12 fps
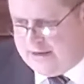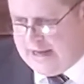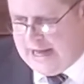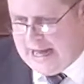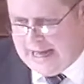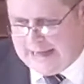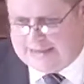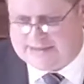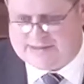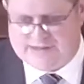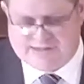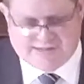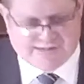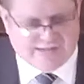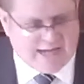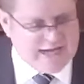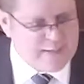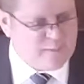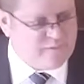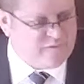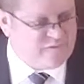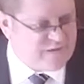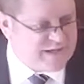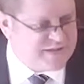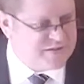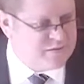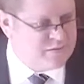has this same fatal